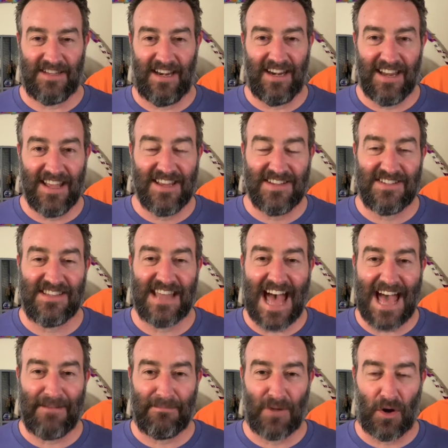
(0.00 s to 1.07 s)
And it is
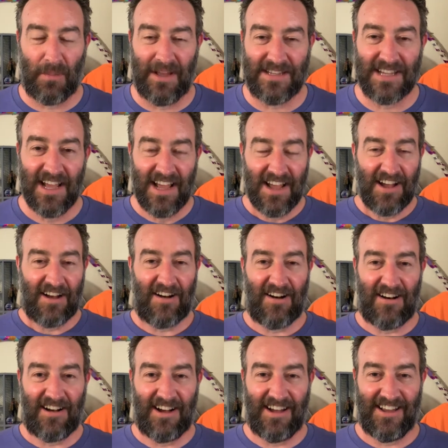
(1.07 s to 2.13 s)
that moment
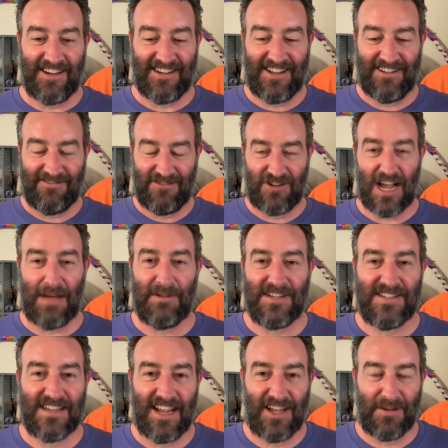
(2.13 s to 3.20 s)
on
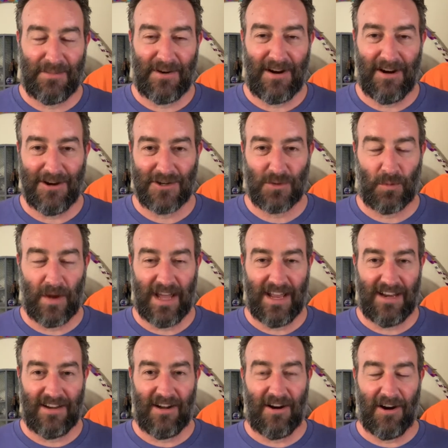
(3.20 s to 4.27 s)
Jabba's sail barge
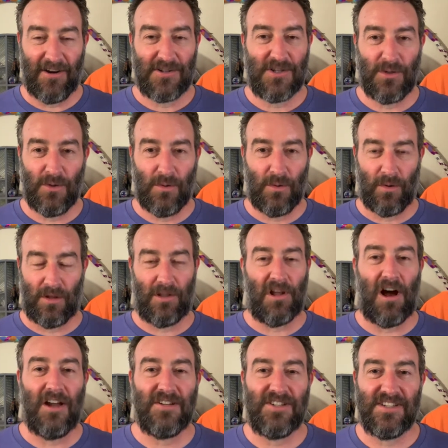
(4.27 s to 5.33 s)
when R two
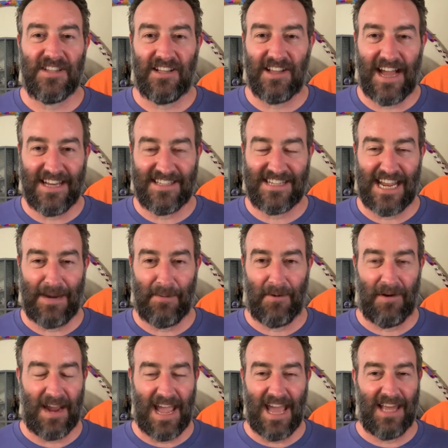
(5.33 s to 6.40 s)
launches the
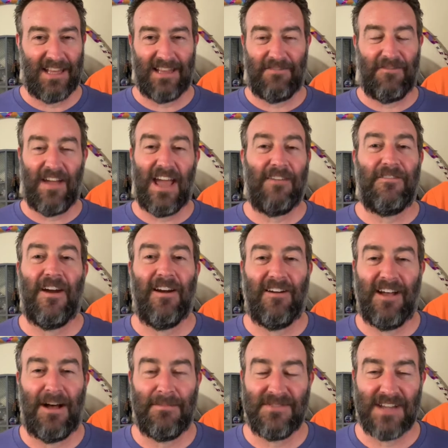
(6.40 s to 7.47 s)
lightsaber and the fanfare
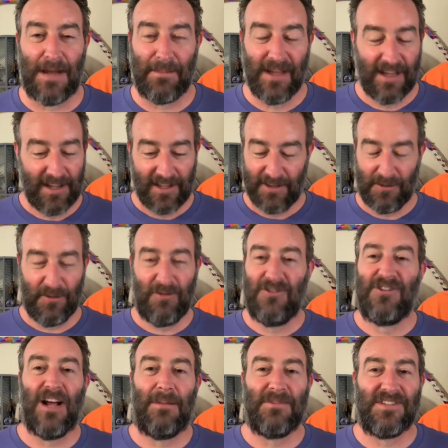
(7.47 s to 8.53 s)
comes up. Luke
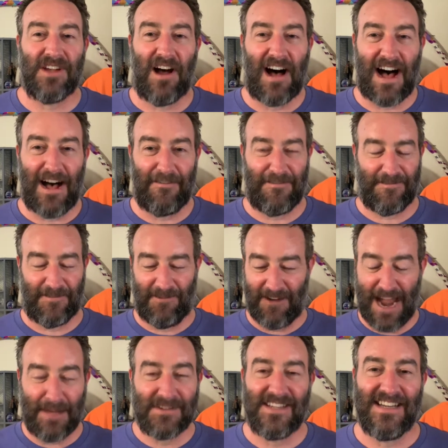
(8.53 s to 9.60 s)
jumps off,
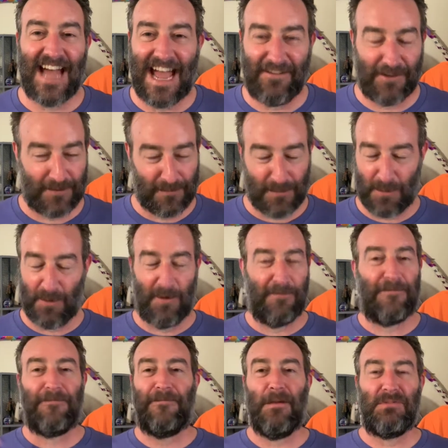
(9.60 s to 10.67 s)
grabs the diving board,
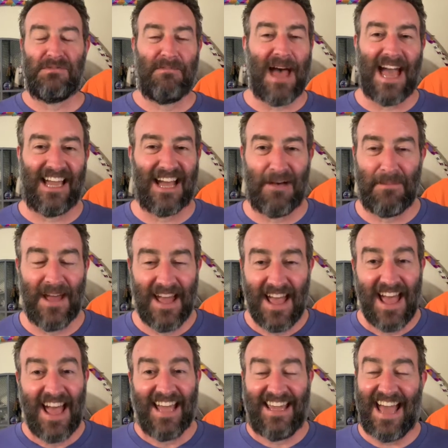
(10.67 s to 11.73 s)
flips back up,
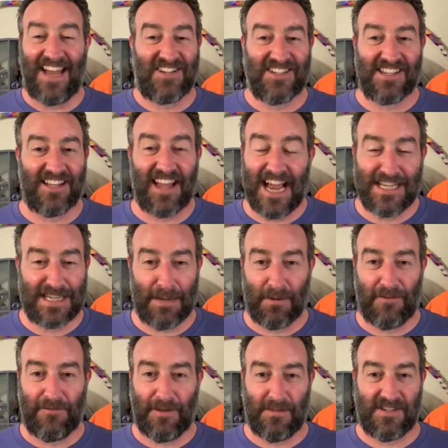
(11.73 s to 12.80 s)
catches the lightsaber
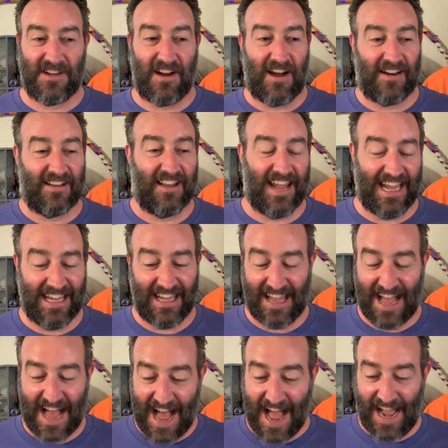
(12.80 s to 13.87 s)
and flips it on. Like,
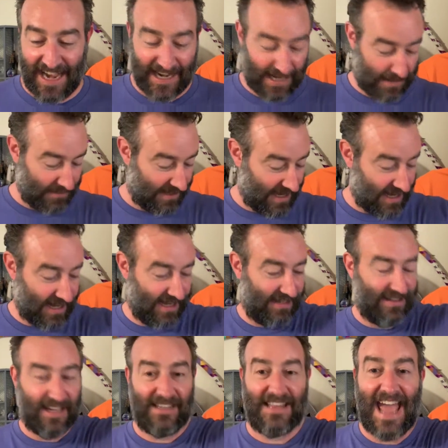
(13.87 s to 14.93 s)
I am getting
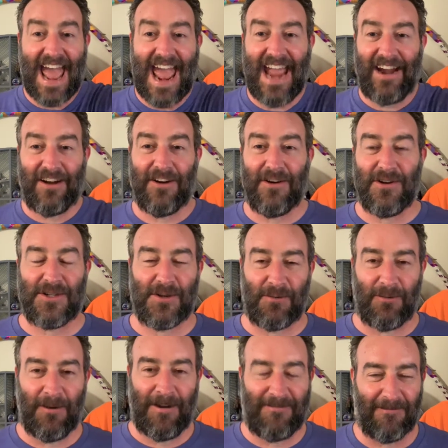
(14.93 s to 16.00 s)
like the hairs
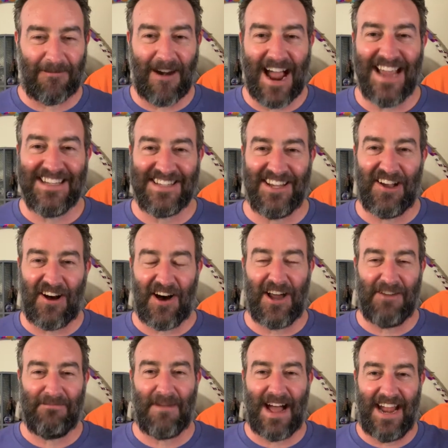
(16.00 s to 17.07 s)
rising
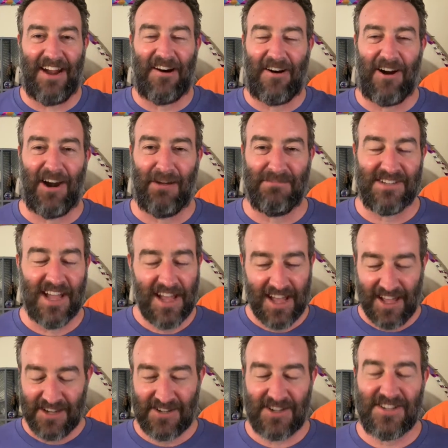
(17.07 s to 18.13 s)
on my arms
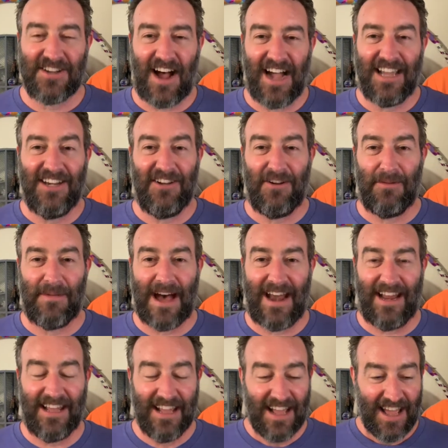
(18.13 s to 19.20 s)
just talking to you
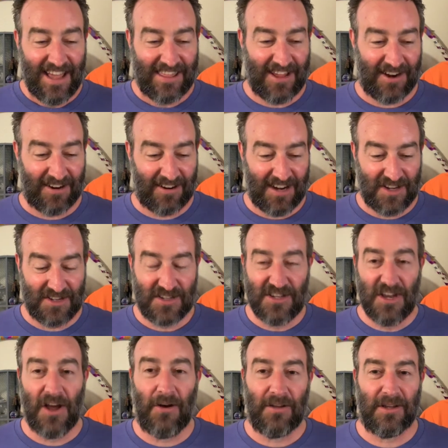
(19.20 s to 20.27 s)
about it. There is
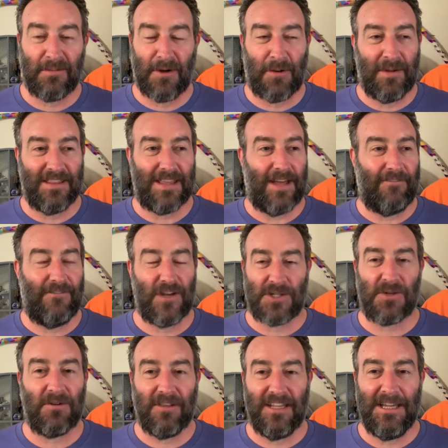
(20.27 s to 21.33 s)
no other moment that
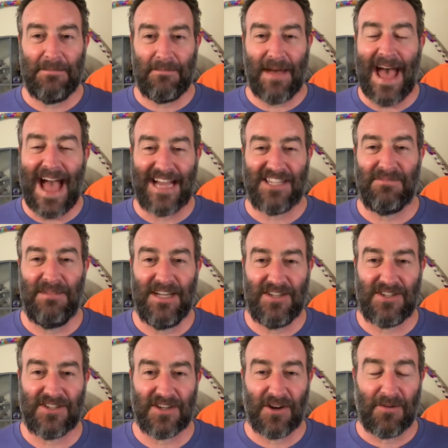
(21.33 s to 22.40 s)
viscerally impacts me
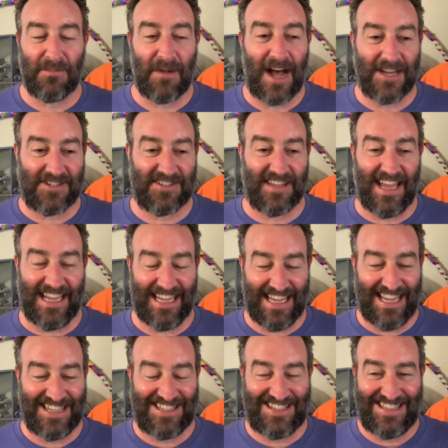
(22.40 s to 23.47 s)
so much. Like,
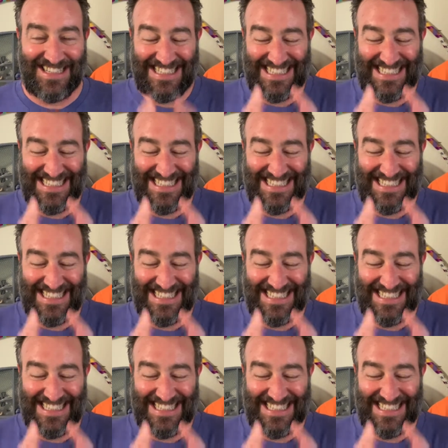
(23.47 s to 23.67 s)
it's